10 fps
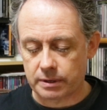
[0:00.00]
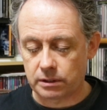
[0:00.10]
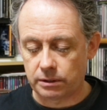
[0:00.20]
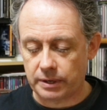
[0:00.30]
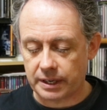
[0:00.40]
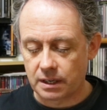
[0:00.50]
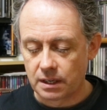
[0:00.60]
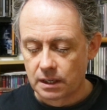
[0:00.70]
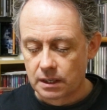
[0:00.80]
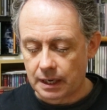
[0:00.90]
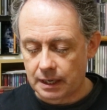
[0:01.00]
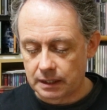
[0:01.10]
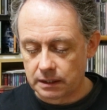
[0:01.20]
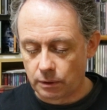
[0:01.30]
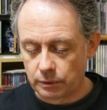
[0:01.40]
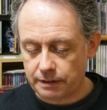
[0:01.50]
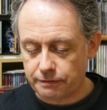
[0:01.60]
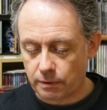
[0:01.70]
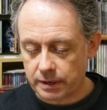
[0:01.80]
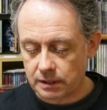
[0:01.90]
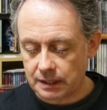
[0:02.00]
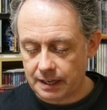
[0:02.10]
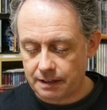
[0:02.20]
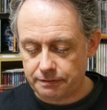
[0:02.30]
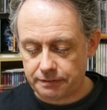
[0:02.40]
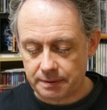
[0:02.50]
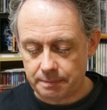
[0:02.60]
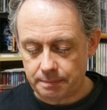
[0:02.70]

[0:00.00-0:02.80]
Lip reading: including Lonely for Your Love,